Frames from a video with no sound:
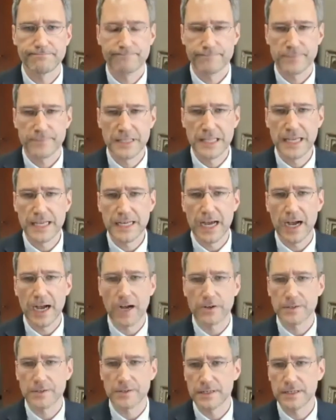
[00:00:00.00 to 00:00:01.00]
laid
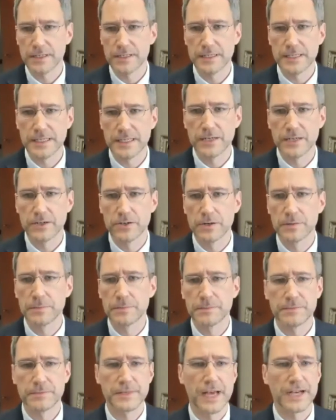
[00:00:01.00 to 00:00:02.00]
out in the
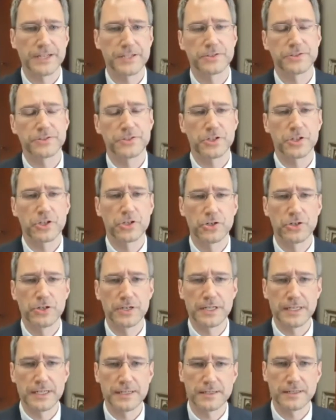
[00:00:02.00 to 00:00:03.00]
interim national
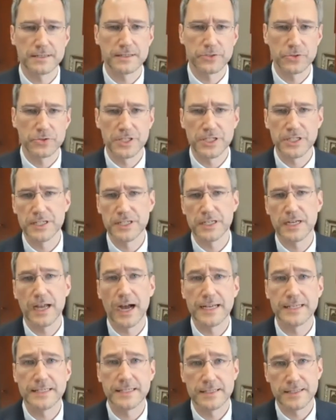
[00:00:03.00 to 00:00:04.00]
security strategic
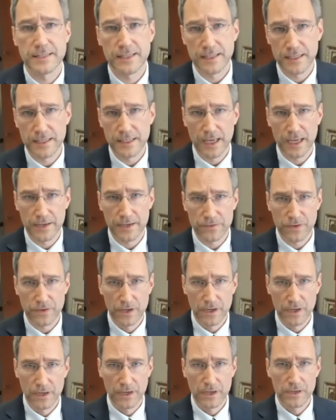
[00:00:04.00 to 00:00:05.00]
guidance that he gave
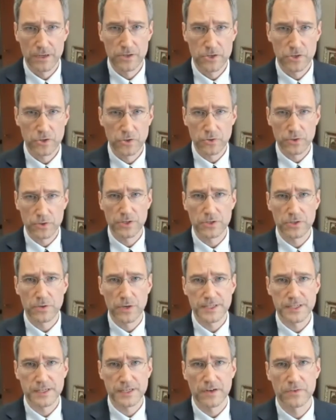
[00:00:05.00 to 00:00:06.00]
to the
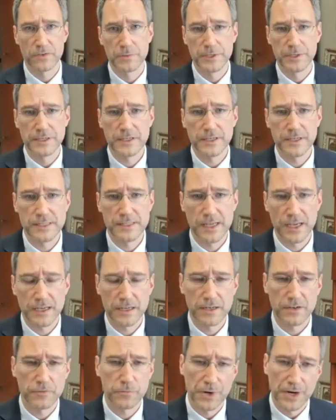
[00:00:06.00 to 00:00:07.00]
U.S. government
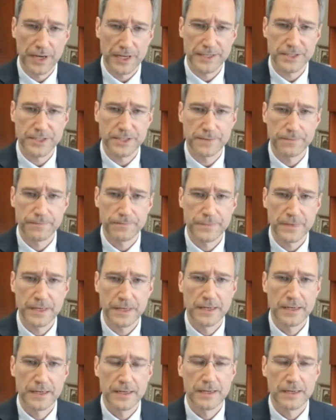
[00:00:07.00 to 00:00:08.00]
executive branch.
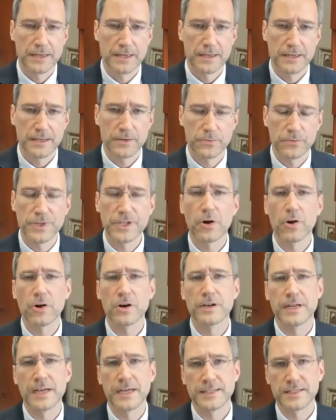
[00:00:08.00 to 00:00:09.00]
It
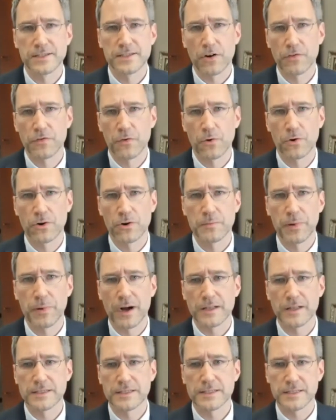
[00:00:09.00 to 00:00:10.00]
reorients our foreign
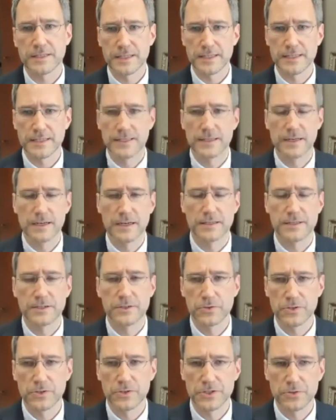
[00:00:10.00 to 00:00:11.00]
policy
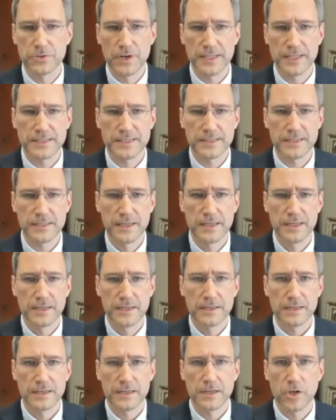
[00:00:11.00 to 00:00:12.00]
to address
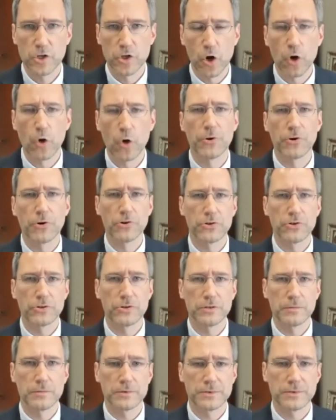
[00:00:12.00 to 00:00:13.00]
global
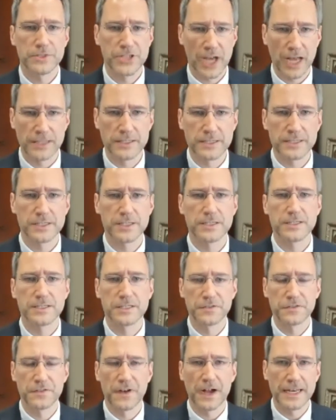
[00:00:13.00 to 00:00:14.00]
challenges
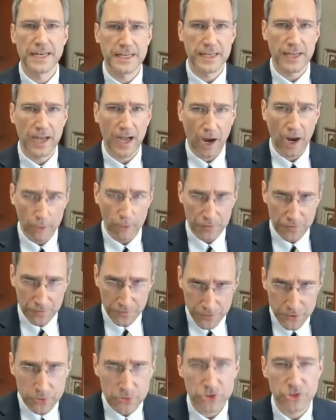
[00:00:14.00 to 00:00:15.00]
defining our
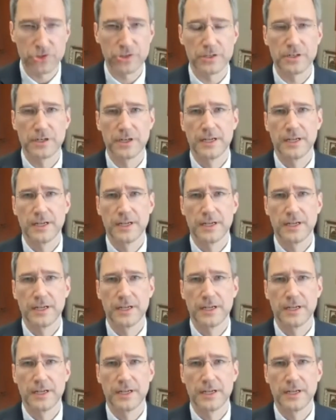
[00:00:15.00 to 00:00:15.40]
future,